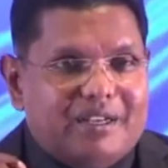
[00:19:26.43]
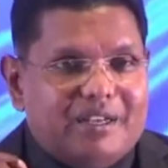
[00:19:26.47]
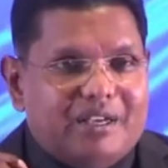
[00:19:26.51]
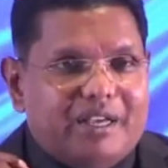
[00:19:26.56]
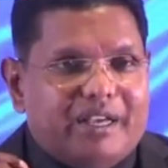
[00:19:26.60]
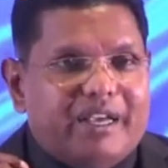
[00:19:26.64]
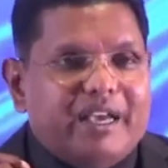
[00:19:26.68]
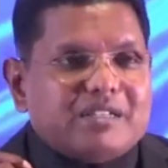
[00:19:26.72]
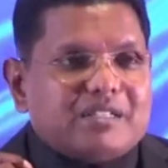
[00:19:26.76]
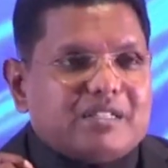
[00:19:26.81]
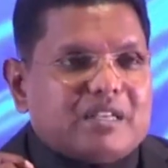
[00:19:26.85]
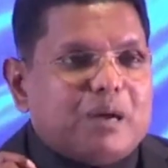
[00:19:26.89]

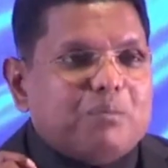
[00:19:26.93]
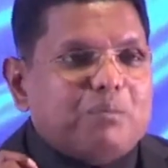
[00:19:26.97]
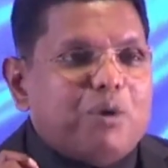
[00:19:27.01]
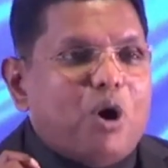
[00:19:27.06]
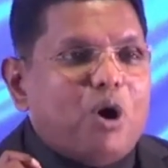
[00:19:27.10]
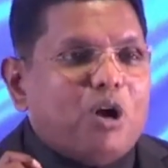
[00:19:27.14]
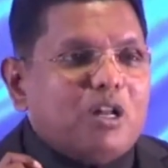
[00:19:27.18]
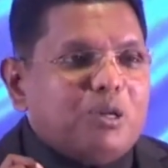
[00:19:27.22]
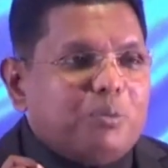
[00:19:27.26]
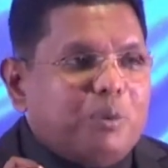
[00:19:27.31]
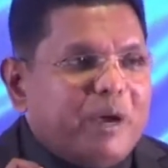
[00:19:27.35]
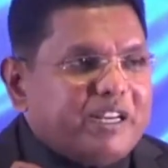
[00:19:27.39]
He has come
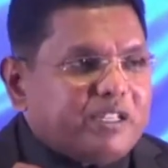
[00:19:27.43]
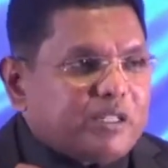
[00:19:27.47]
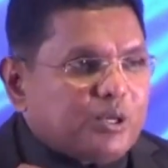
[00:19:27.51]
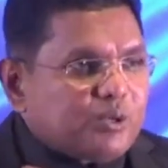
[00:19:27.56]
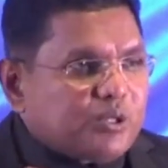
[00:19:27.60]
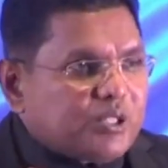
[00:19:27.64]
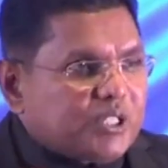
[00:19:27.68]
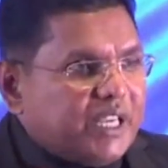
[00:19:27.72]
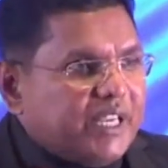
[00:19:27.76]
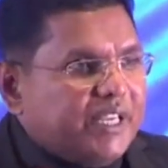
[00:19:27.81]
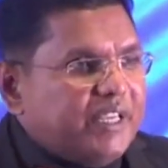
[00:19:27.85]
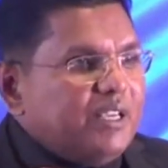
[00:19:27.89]
all the way to
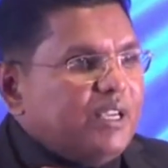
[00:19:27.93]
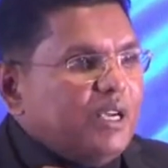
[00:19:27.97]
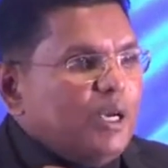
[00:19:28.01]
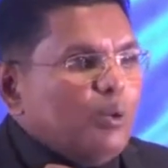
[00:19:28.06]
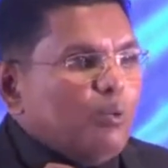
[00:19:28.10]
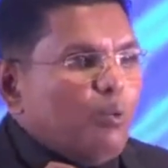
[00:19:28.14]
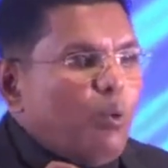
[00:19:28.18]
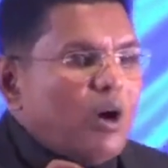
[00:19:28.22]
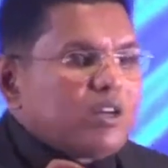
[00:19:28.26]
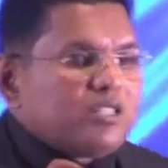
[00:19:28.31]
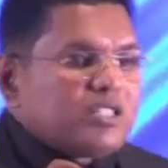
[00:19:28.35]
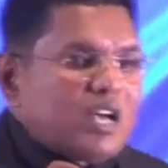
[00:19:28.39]
see
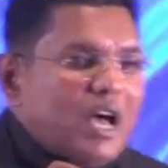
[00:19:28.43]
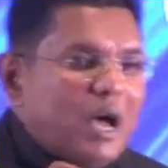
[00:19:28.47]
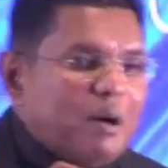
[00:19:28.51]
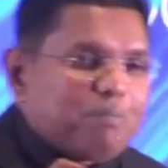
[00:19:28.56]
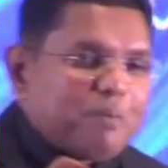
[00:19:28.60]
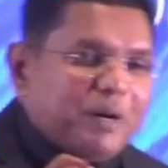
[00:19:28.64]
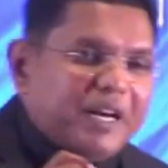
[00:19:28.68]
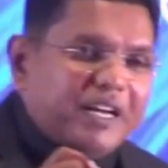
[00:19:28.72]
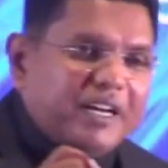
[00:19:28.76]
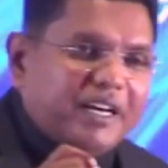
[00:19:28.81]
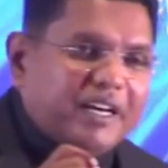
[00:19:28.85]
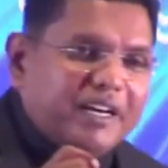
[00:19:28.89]
what's
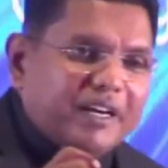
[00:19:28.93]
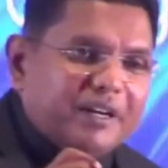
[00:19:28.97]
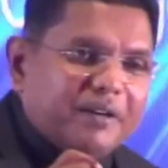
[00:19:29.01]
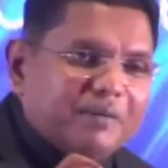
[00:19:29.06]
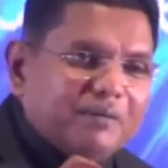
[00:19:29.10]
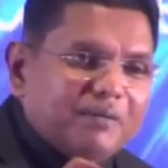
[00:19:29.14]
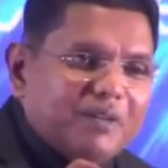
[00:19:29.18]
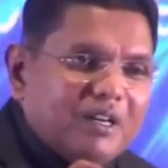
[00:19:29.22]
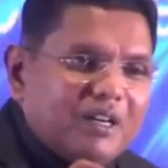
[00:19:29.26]
happening here.